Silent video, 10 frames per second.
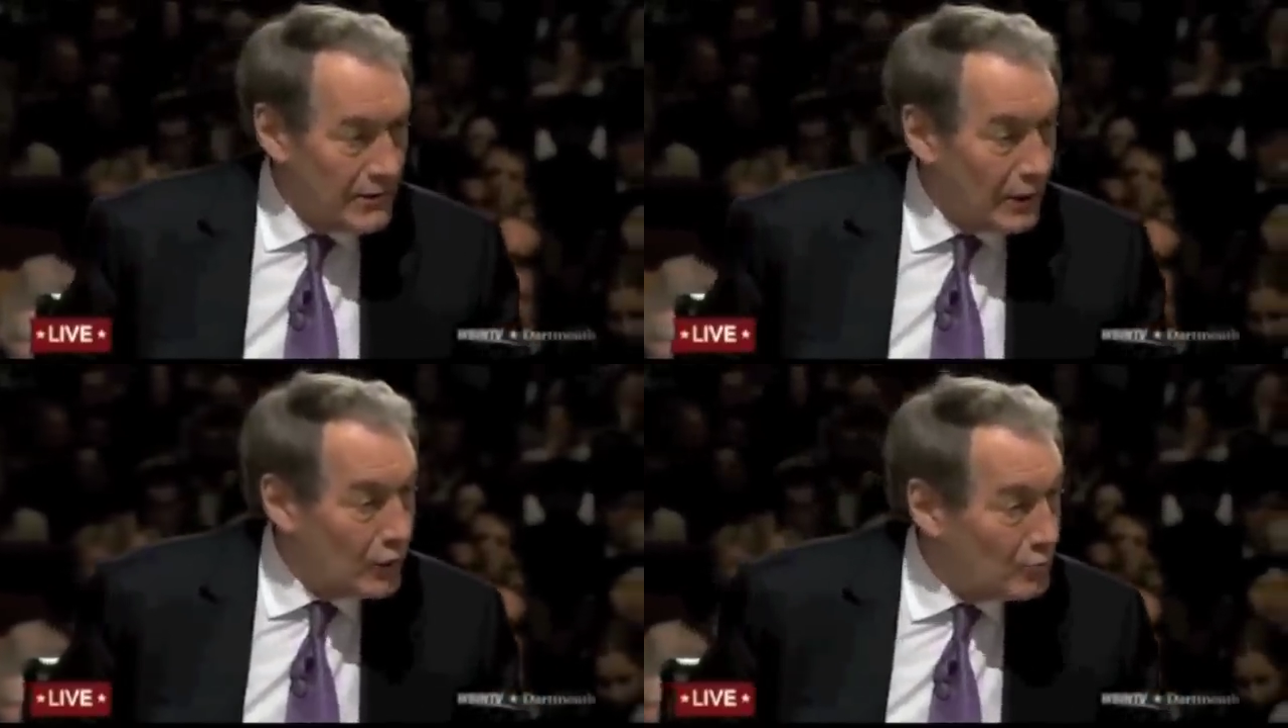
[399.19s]

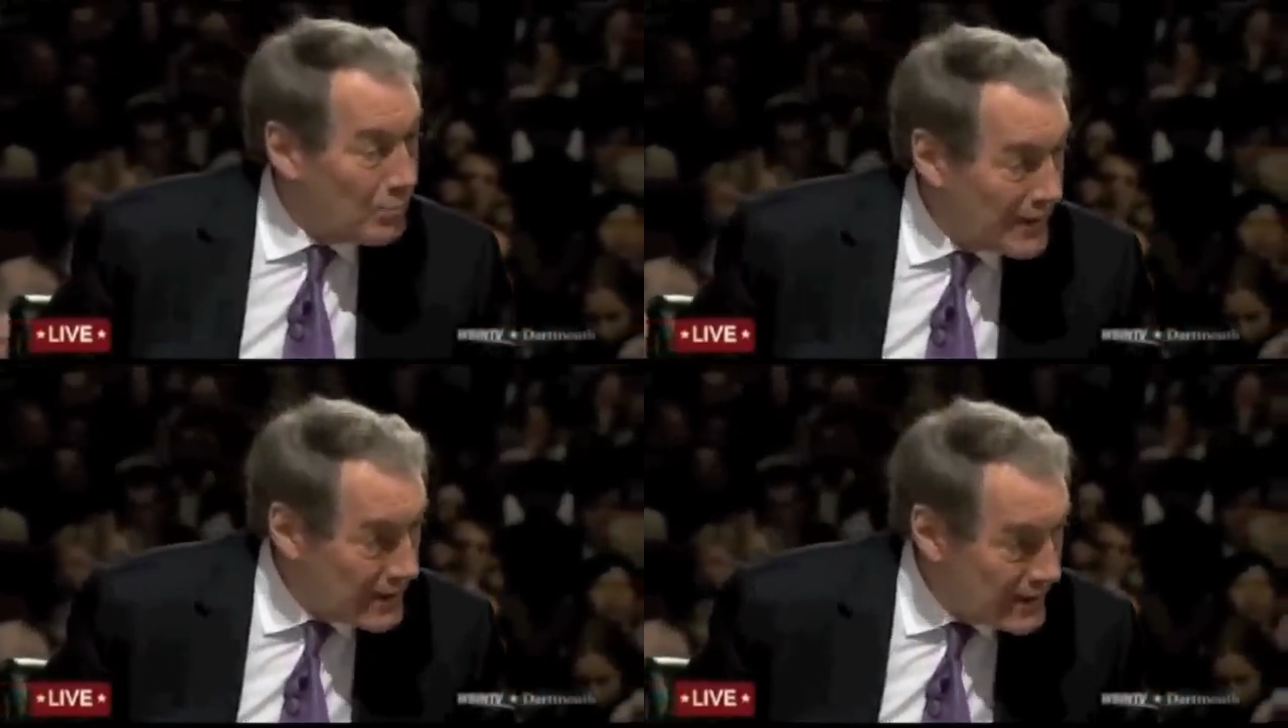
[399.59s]
their own
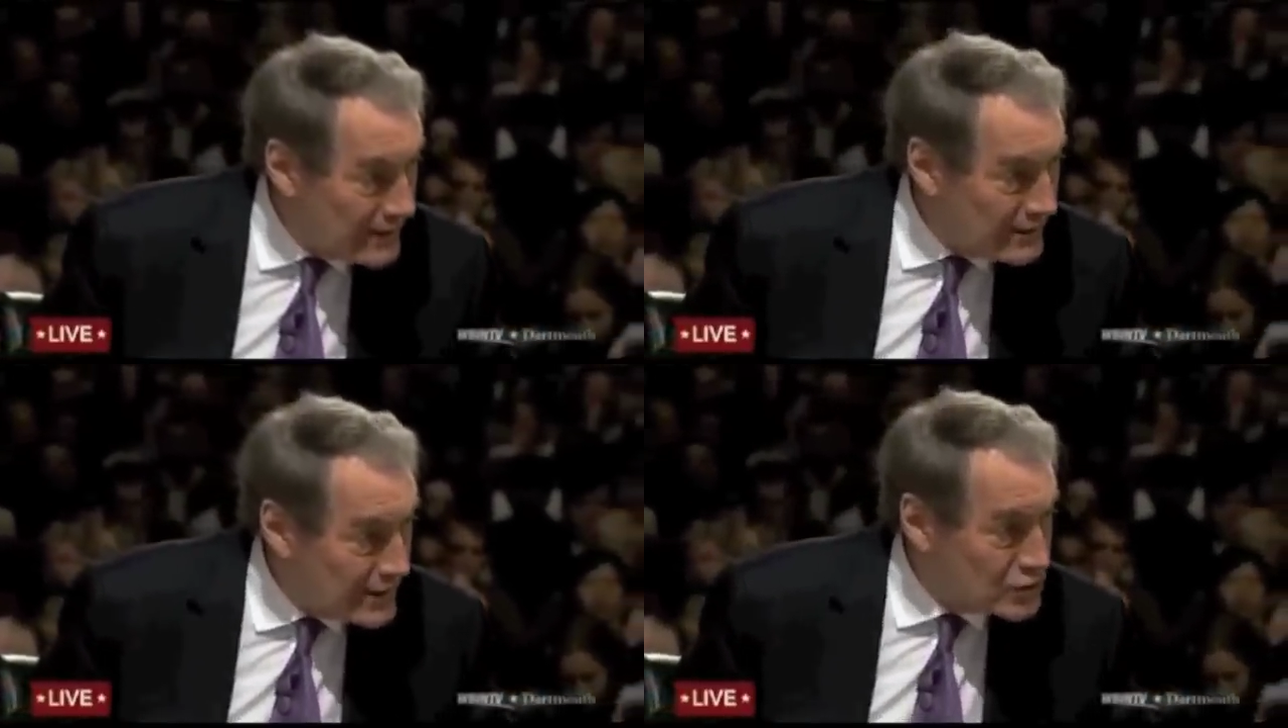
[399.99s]

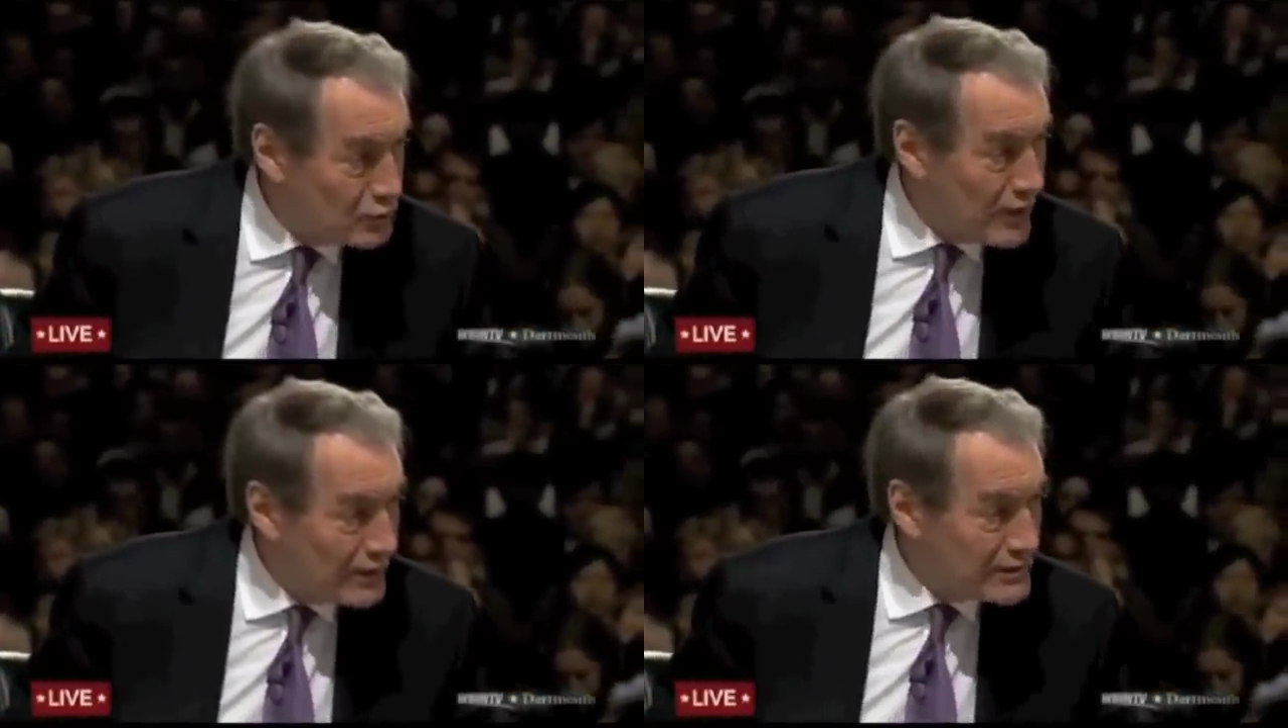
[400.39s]
pain as
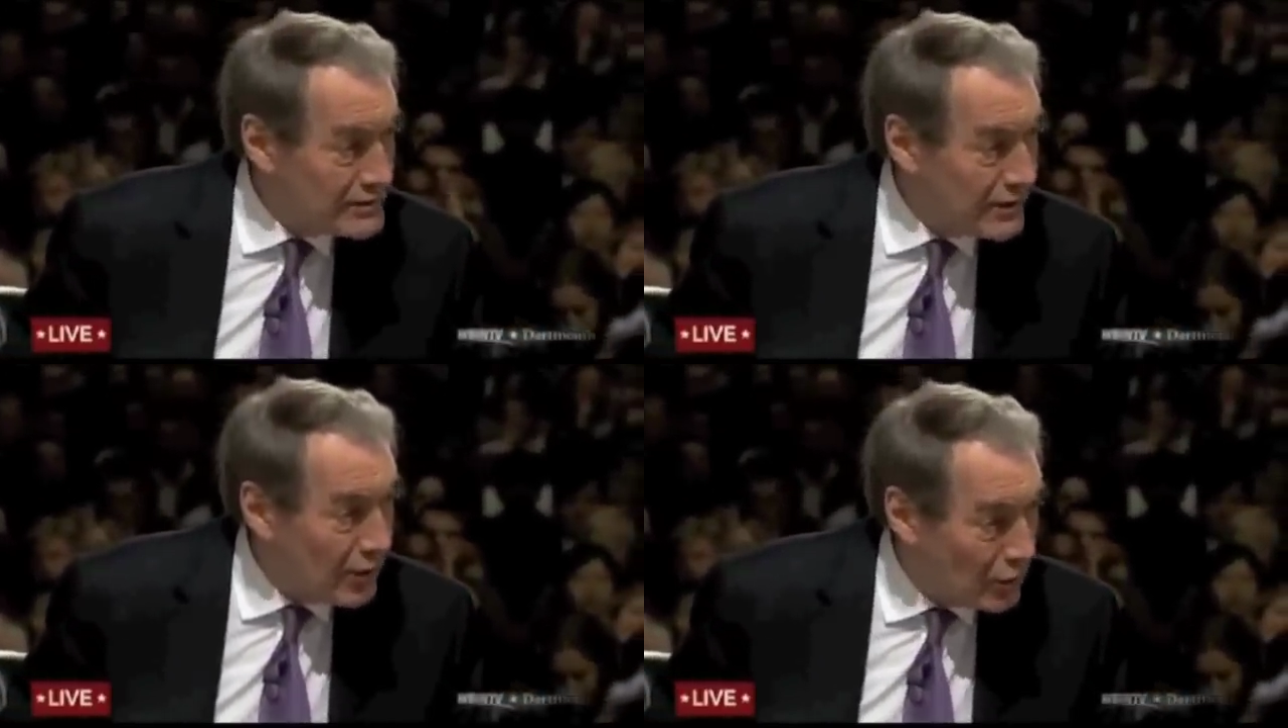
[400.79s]
well
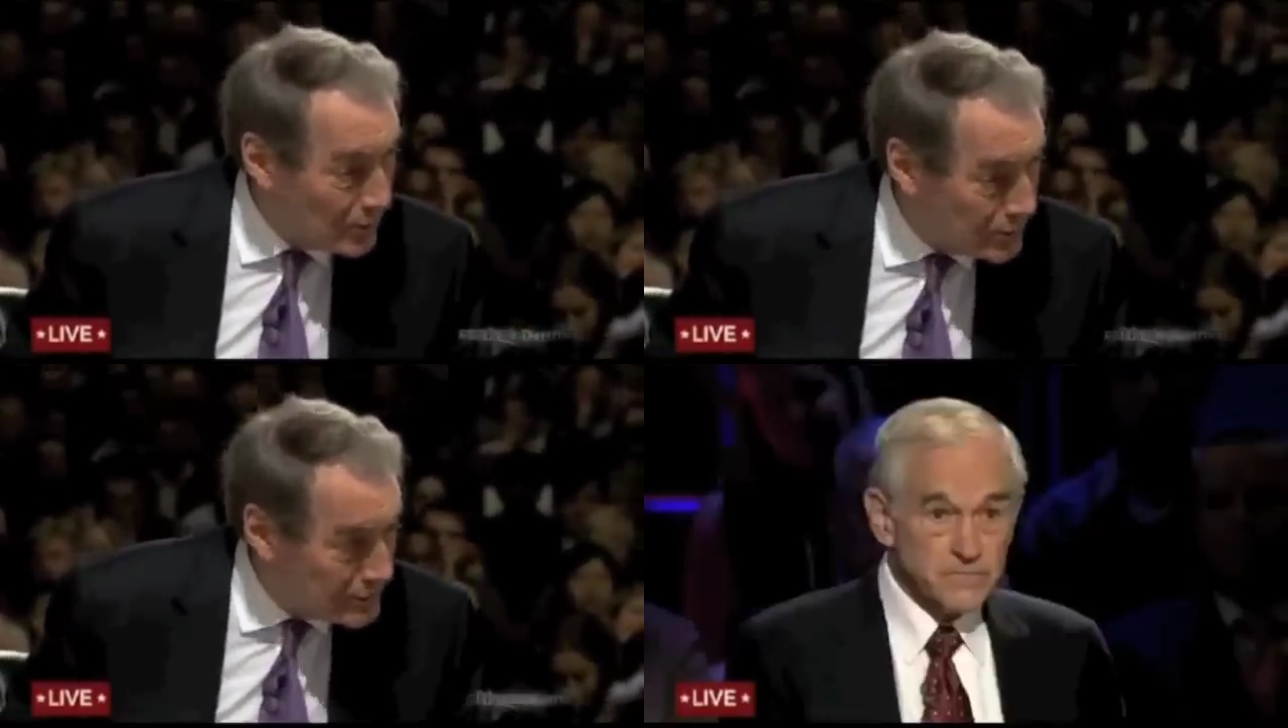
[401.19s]
as their hope.
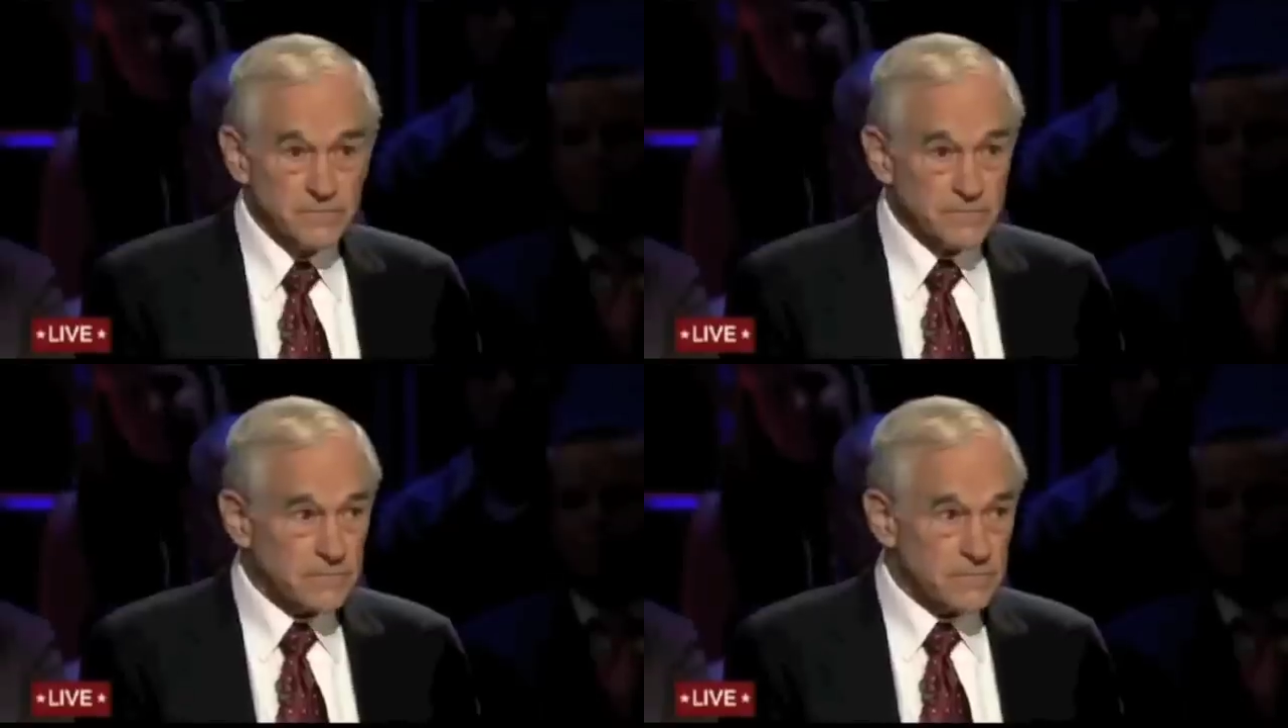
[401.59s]
Right.
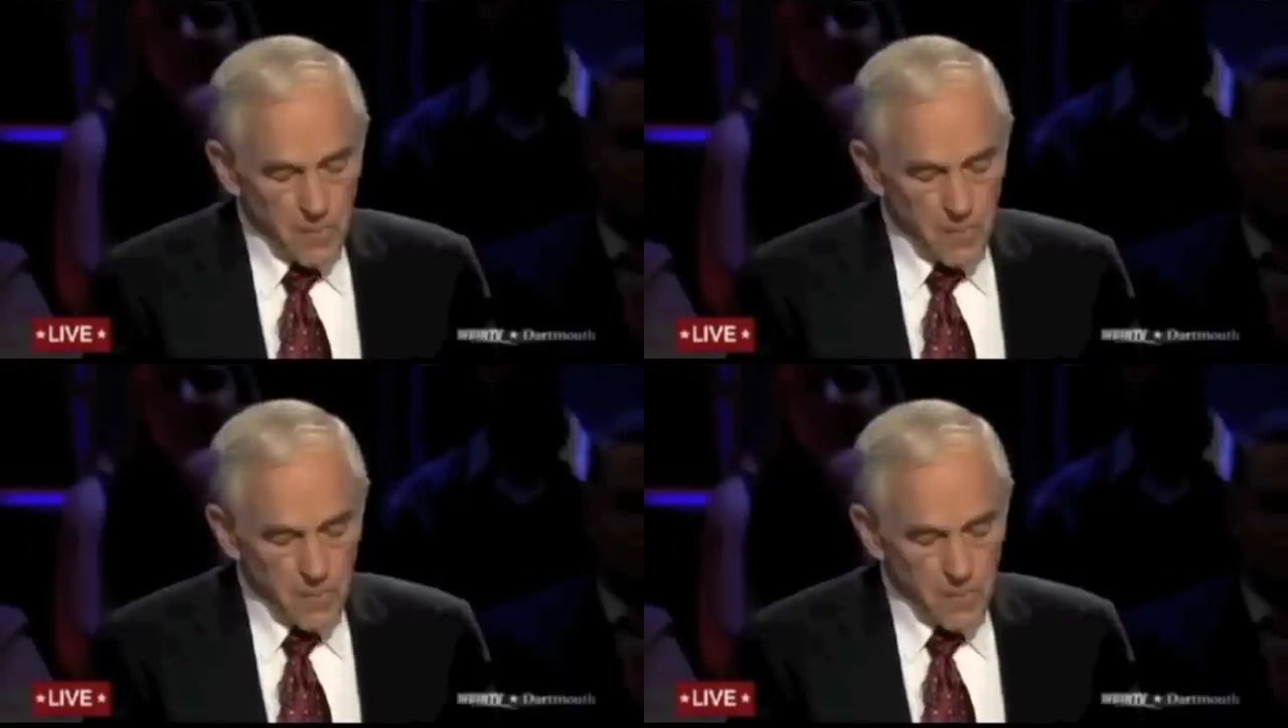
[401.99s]
Karen?